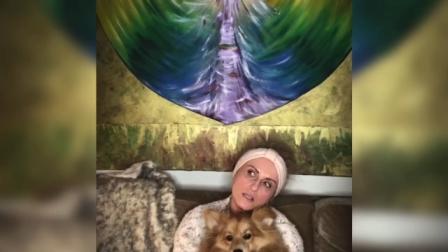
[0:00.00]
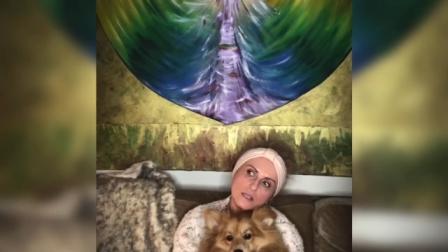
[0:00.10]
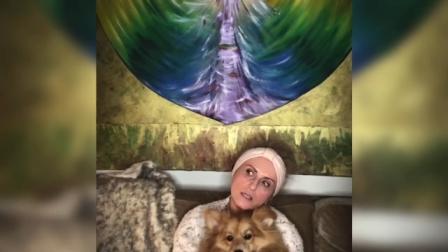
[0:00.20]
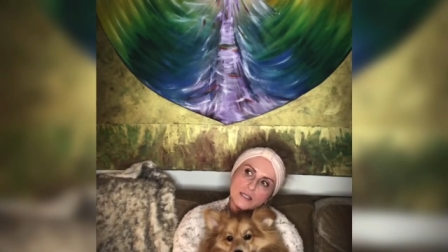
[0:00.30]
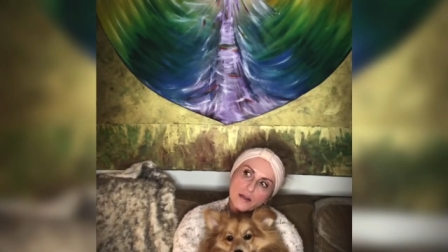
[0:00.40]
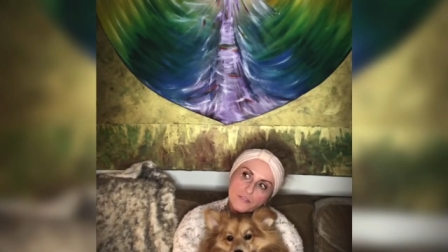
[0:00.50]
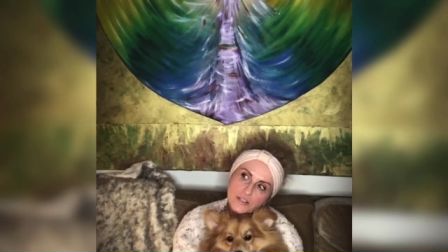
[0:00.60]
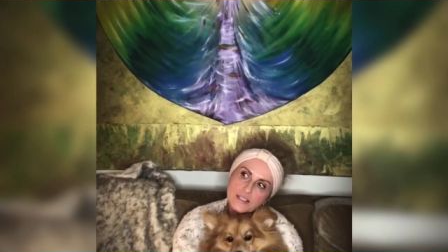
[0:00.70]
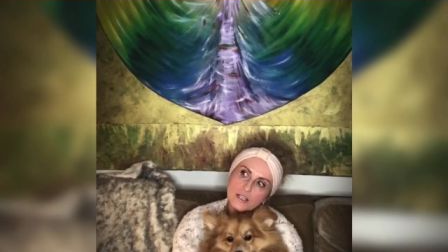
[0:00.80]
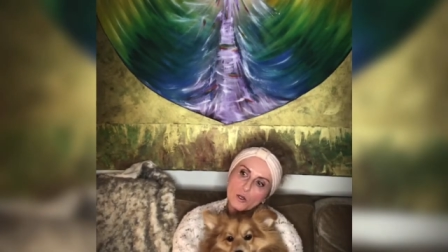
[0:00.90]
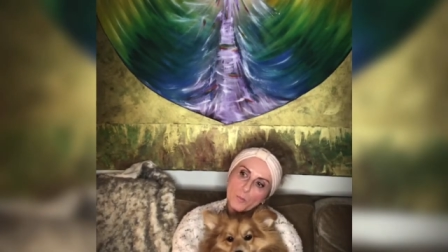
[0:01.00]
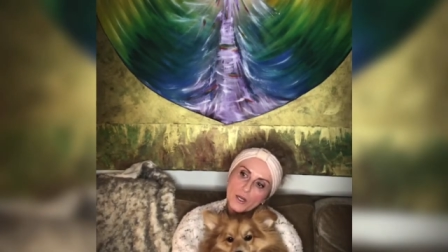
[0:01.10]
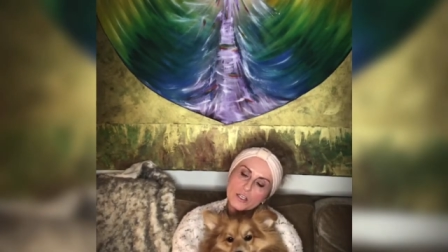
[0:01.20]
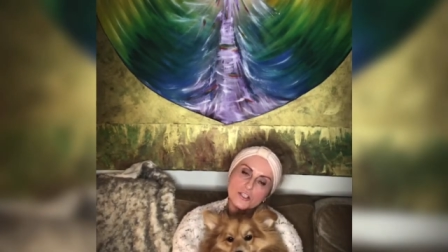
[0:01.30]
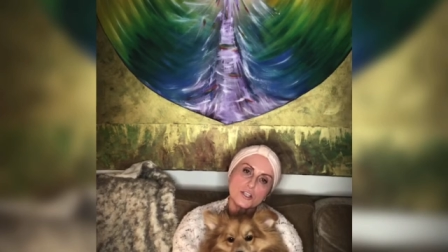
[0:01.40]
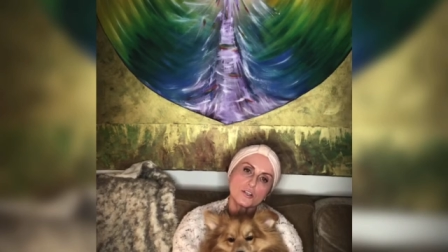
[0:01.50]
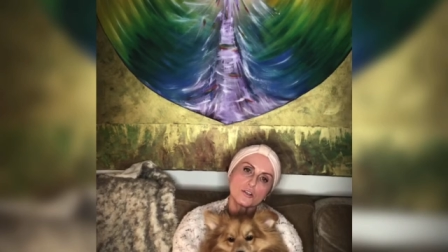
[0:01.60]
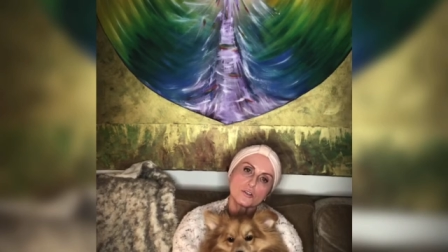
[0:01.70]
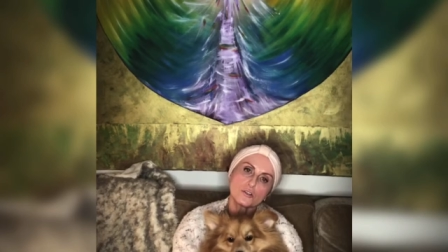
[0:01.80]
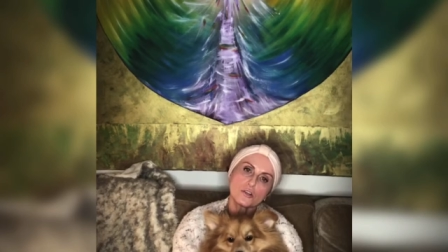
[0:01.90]
And every single person
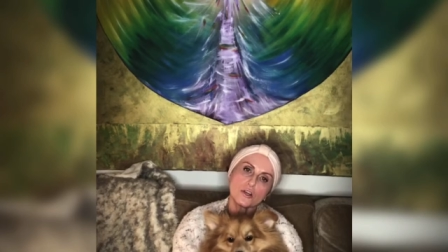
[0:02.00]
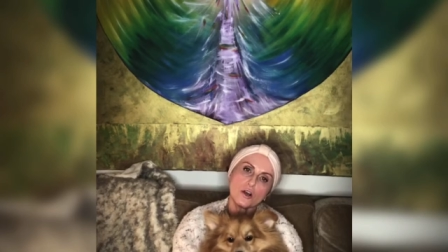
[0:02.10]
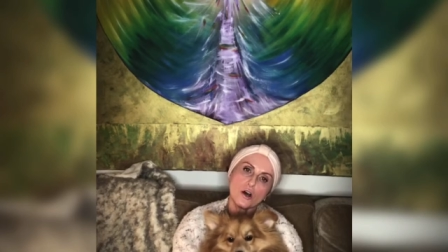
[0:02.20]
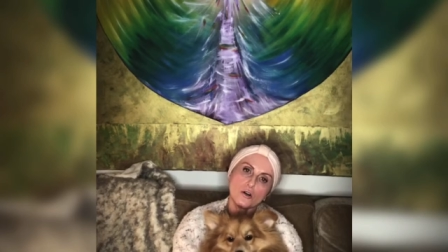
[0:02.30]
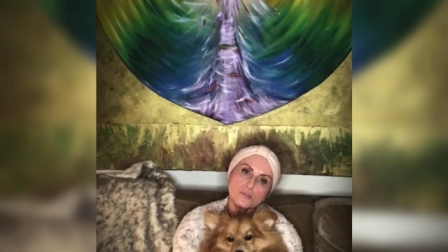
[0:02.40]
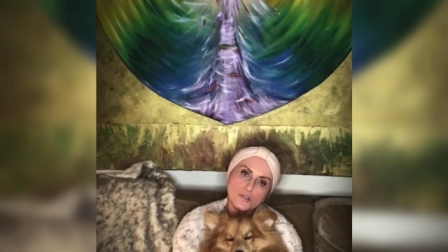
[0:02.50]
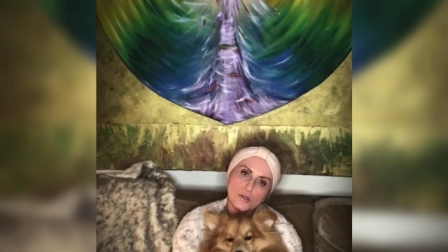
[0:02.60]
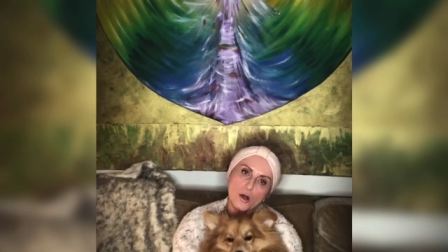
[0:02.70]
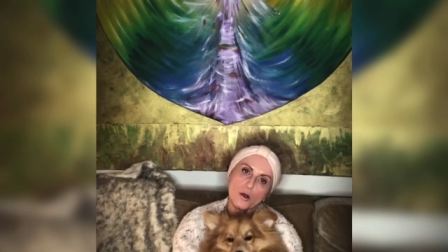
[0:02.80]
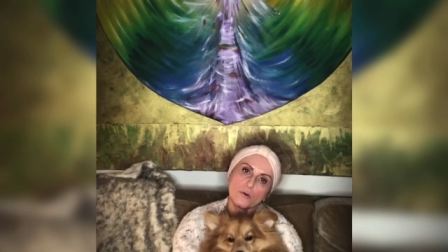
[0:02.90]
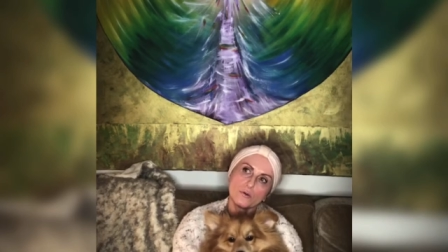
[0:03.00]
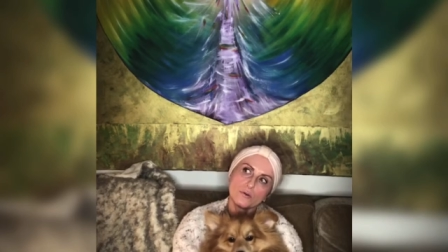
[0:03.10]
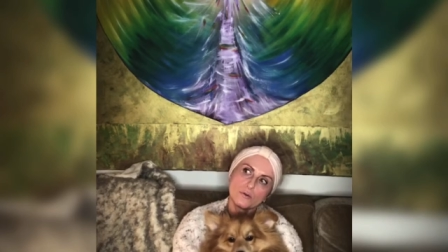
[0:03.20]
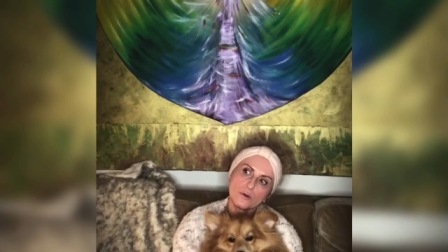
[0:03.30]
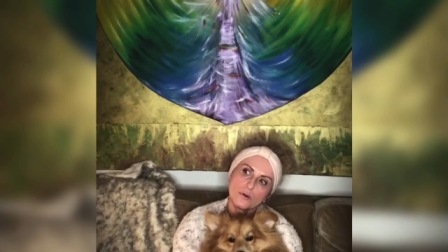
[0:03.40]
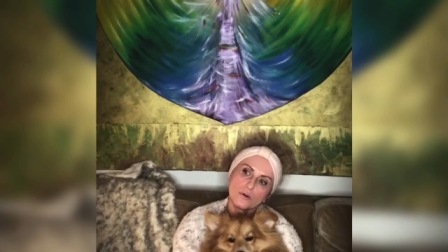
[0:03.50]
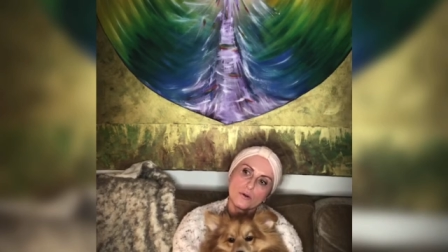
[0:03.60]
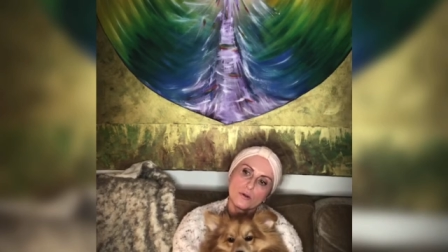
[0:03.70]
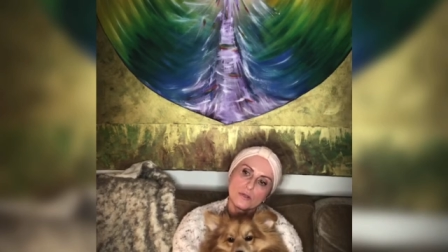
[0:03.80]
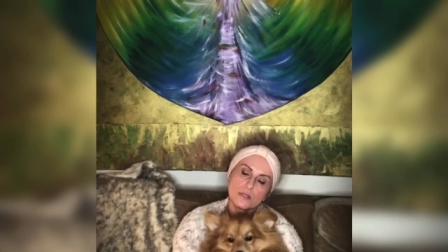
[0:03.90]
could also
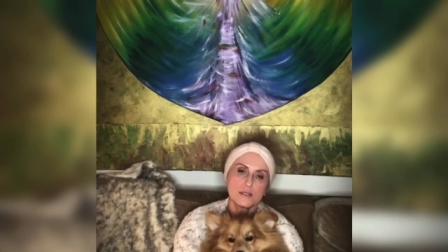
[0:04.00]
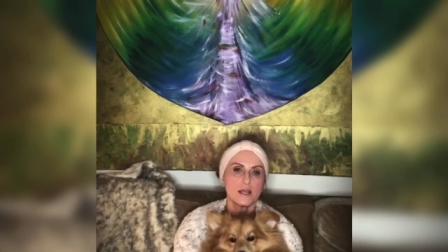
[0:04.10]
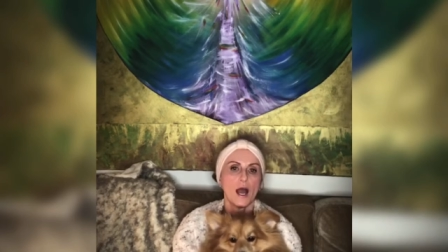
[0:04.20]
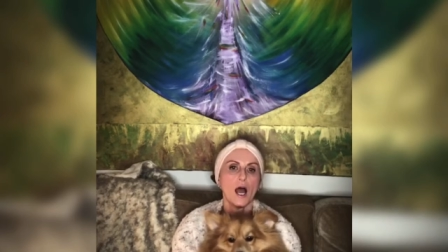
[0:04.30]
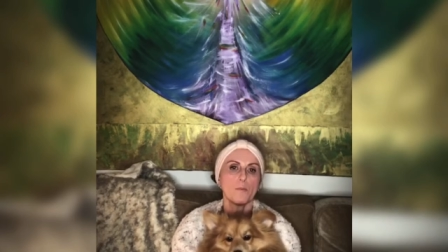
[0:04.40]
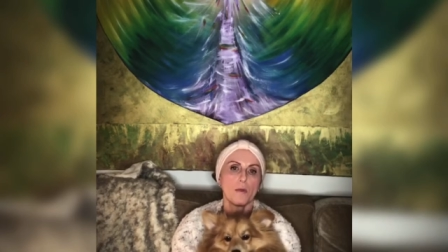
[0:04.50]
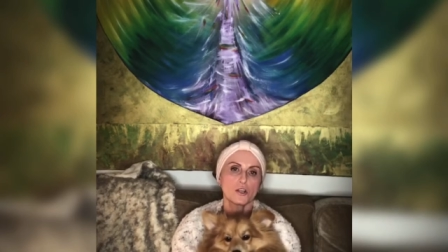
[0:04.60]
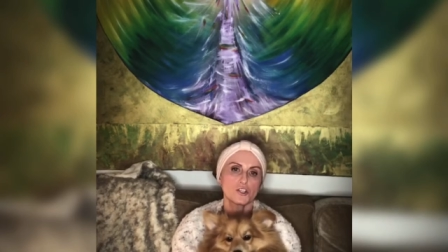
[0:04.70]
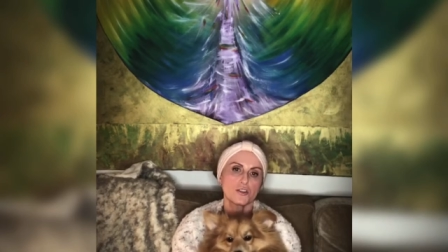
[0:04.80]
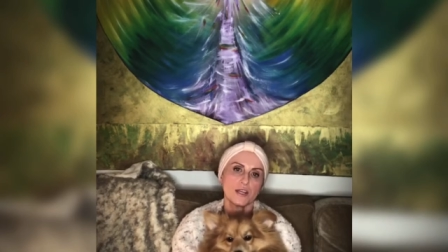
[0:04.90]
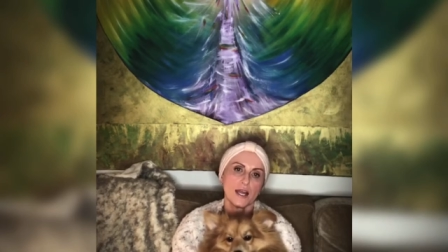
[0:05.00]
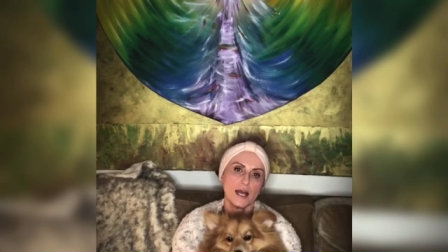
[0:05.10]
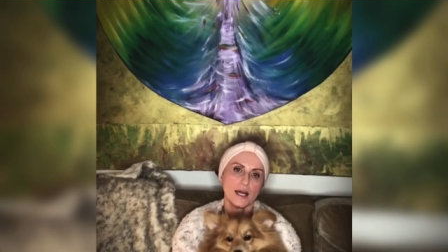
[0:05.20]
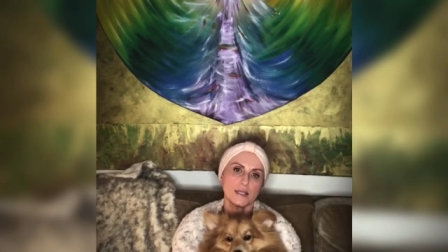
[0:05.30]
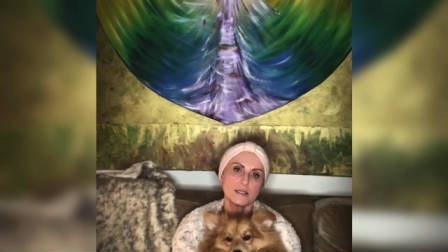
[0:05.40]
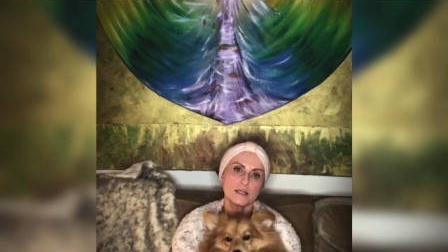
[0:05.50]
see how much they had